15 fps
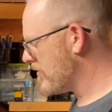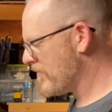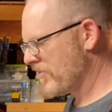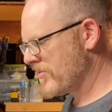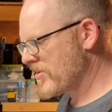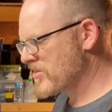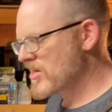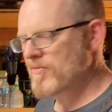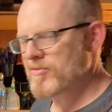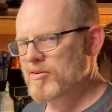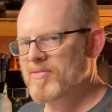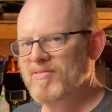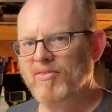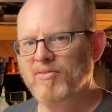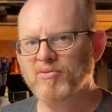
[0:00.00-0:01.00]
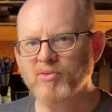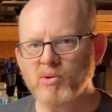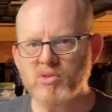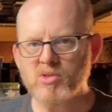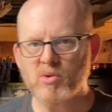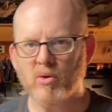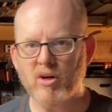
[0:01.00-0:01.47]
It doesn't have to have a full
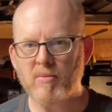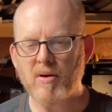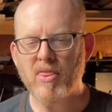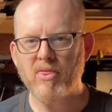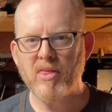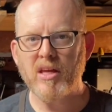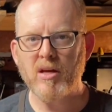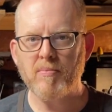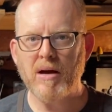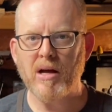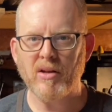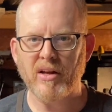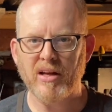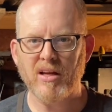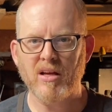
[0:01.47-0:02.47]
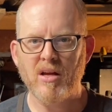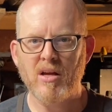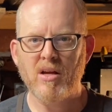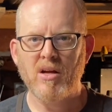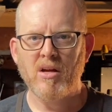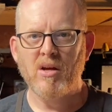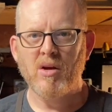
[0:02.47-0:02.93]
story, but think about like
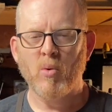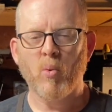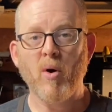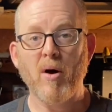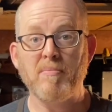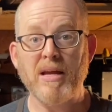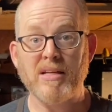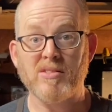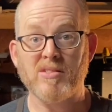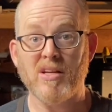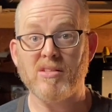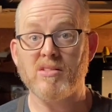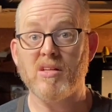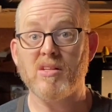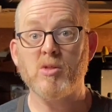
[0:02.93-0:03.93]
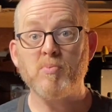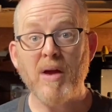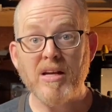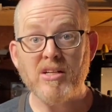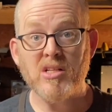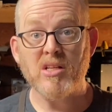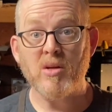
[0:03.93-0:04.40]
what makes sense,
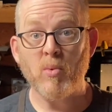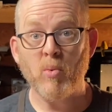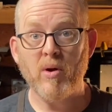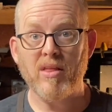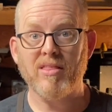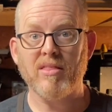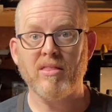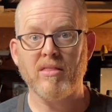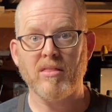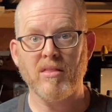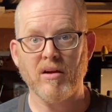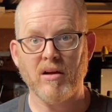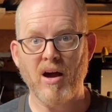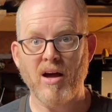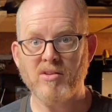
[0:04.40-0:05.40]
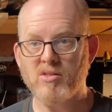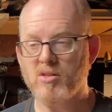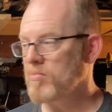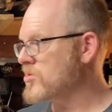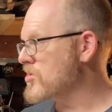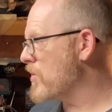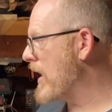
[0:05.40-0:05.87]
especially with the
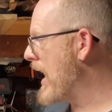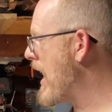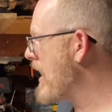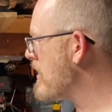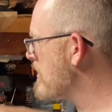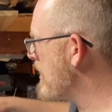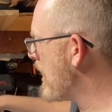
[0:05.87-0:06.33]
costume. So I added that